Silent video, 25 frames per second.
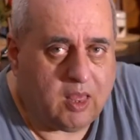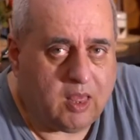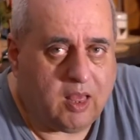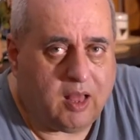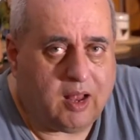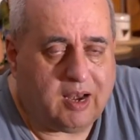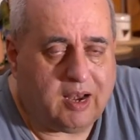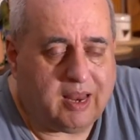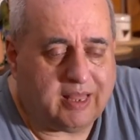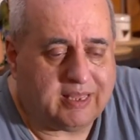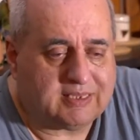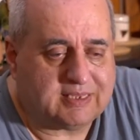
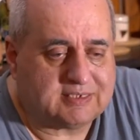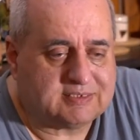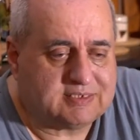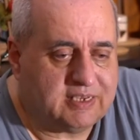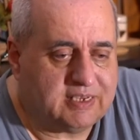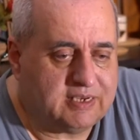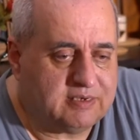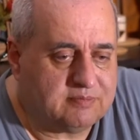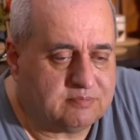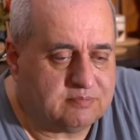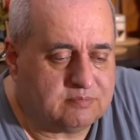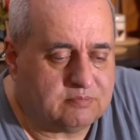like I
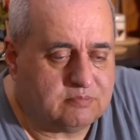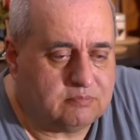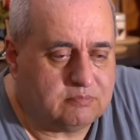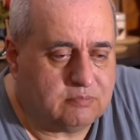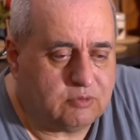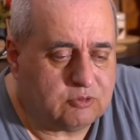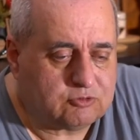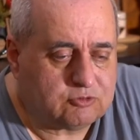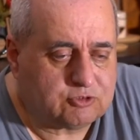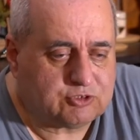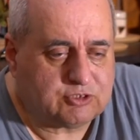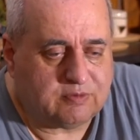said,
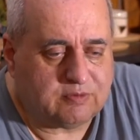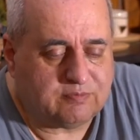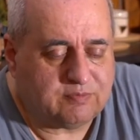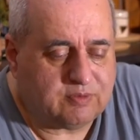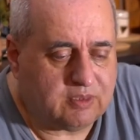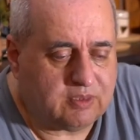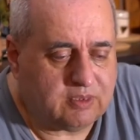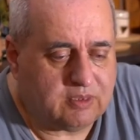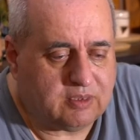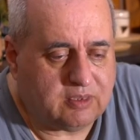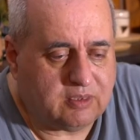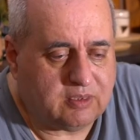most of
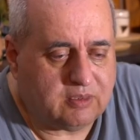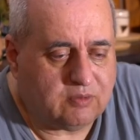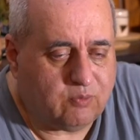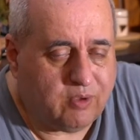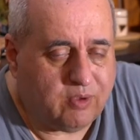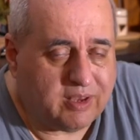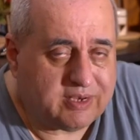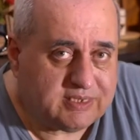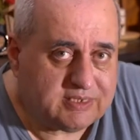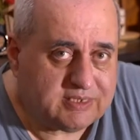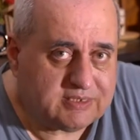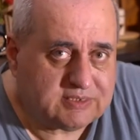the
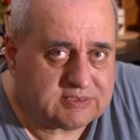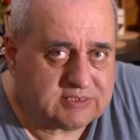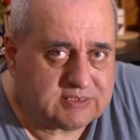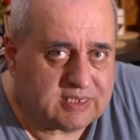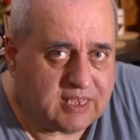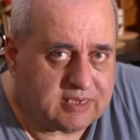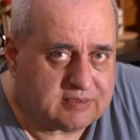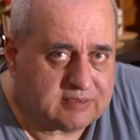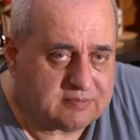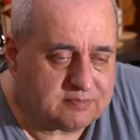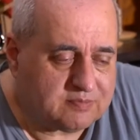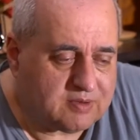weddings
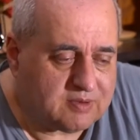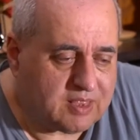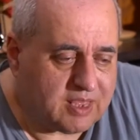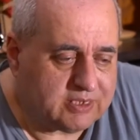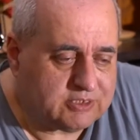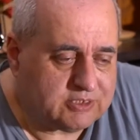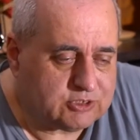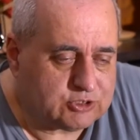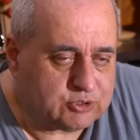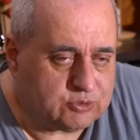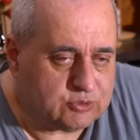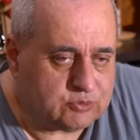that I
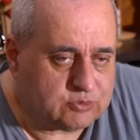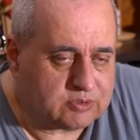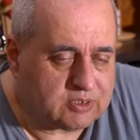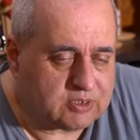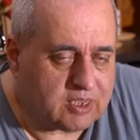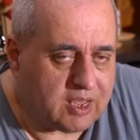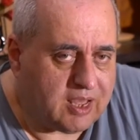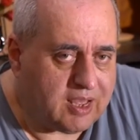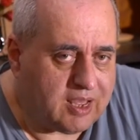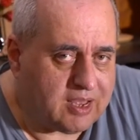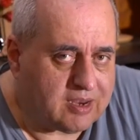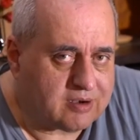shoot
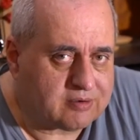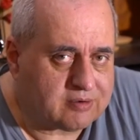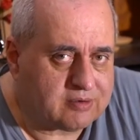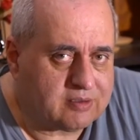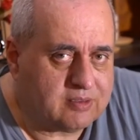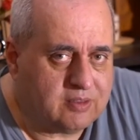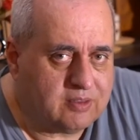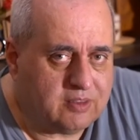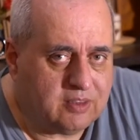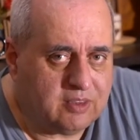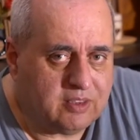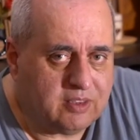are
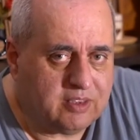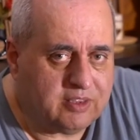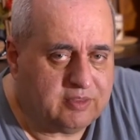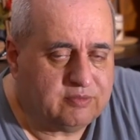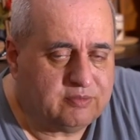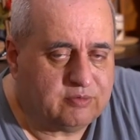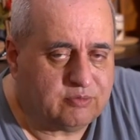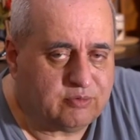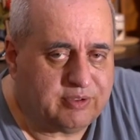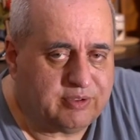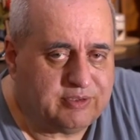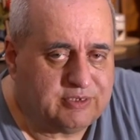in
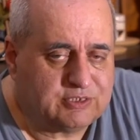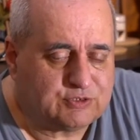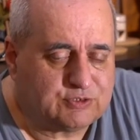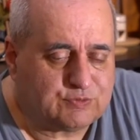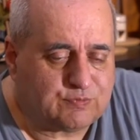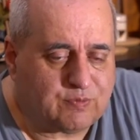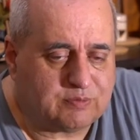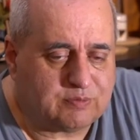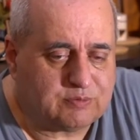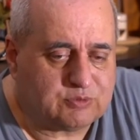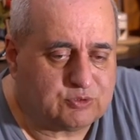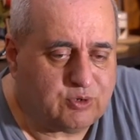the range
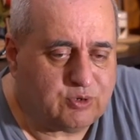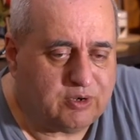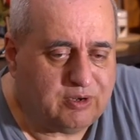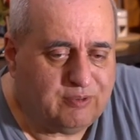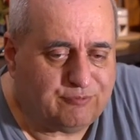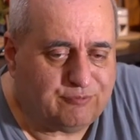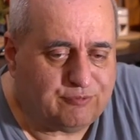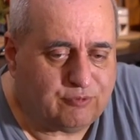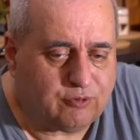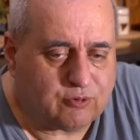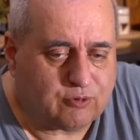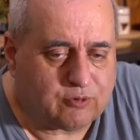from
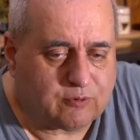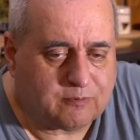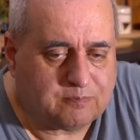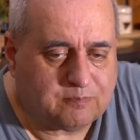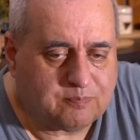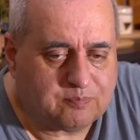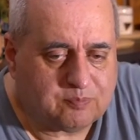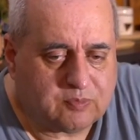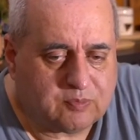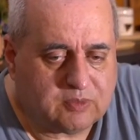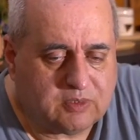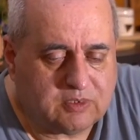24
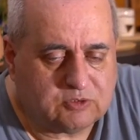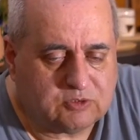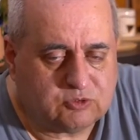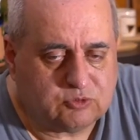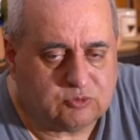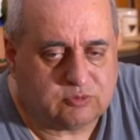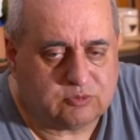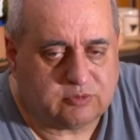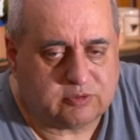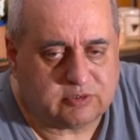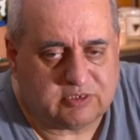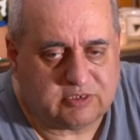
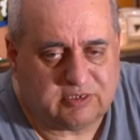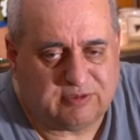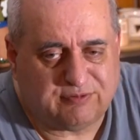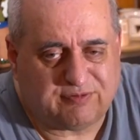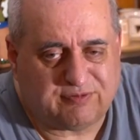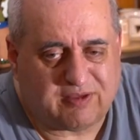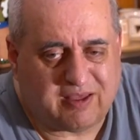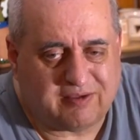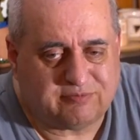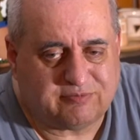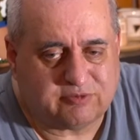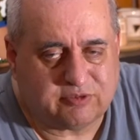to
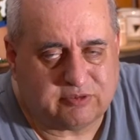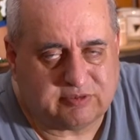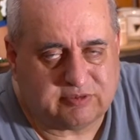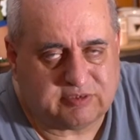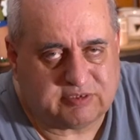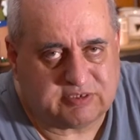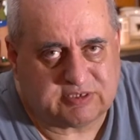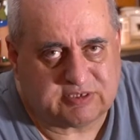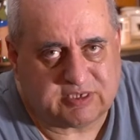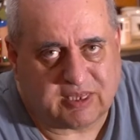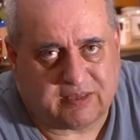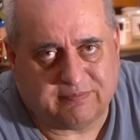35,
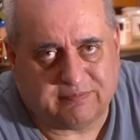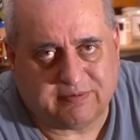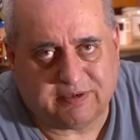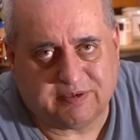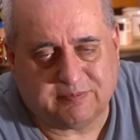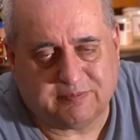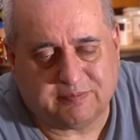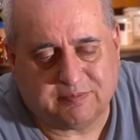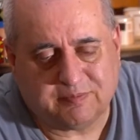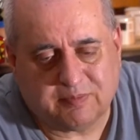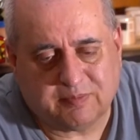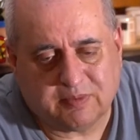
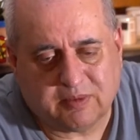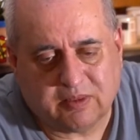37.